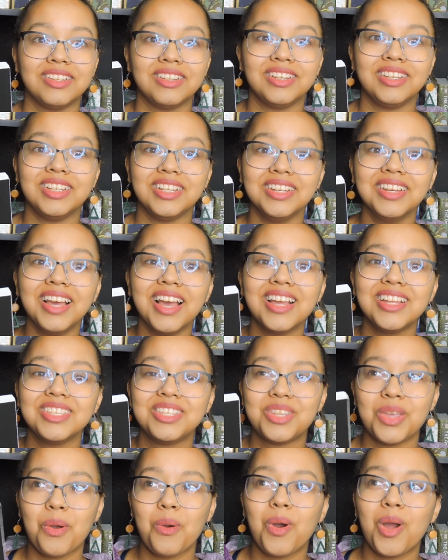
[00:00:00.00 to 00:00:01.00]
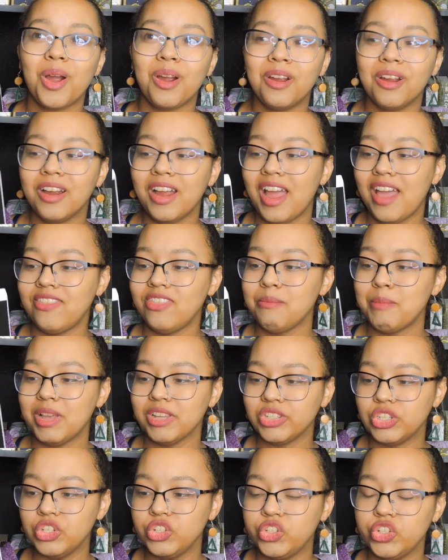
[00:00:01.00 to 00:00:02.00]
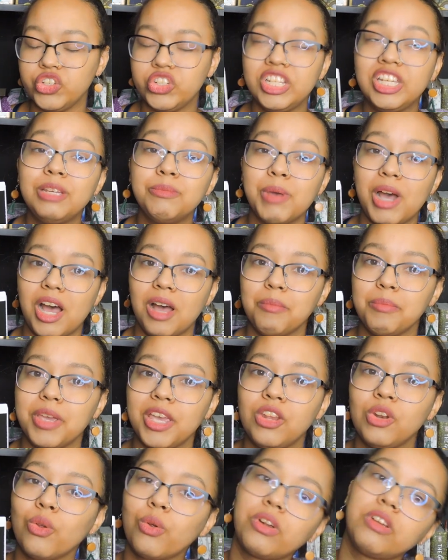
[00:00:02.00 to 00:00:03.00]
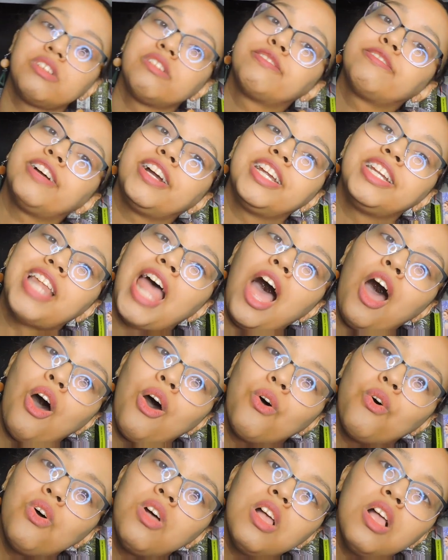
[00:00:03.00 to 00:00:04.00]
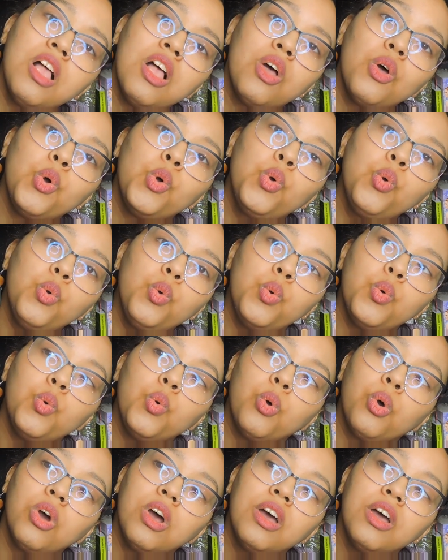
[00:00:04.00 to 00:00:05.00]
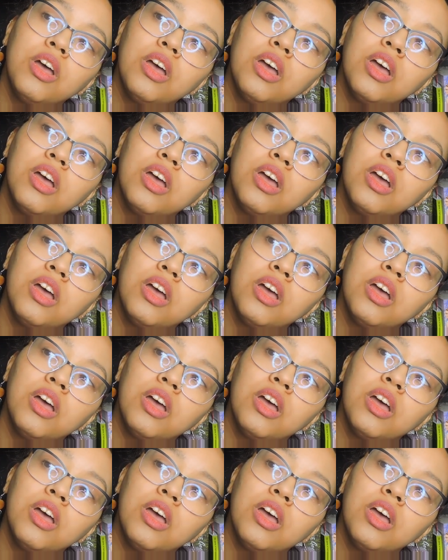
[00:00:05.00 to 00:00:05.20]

And so her and the messenger team up in order to find out who